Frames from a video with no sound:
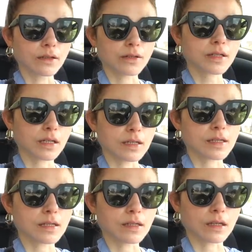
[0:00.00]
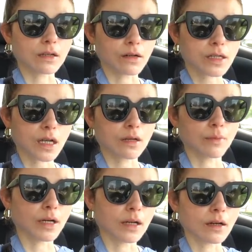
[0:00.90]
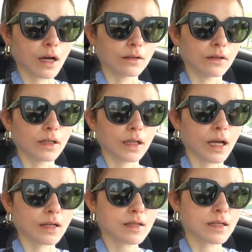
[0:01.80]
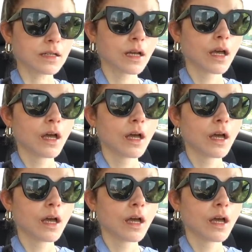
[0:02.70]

your skin is easily irritated by hyaluronic acid